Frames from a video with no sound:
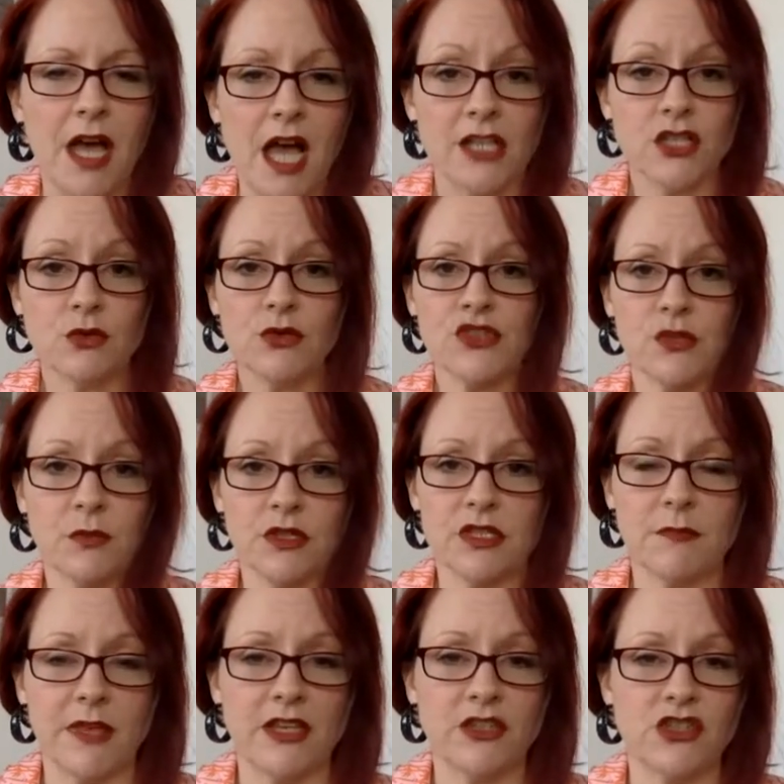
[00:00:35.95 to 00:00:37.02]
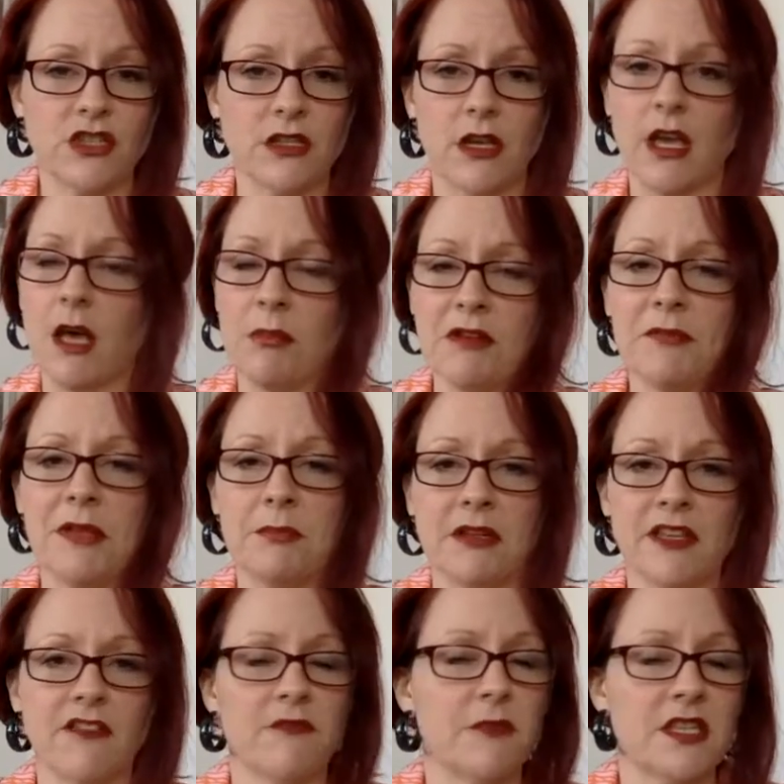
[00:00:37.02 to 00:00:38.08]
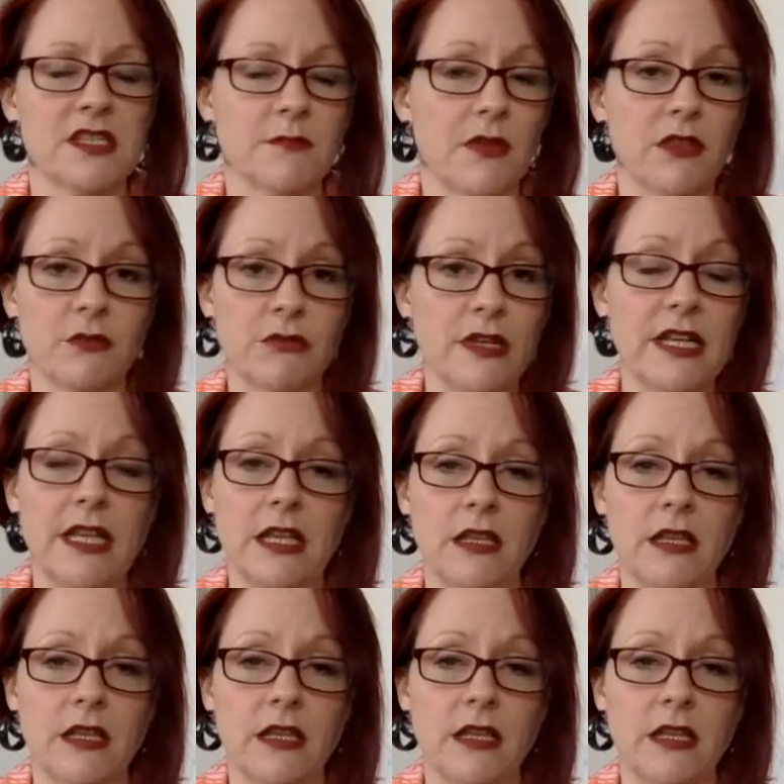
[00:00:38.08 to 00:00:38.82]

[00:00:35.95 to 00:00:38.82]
I do also want to mention that a couple of people have given me some other really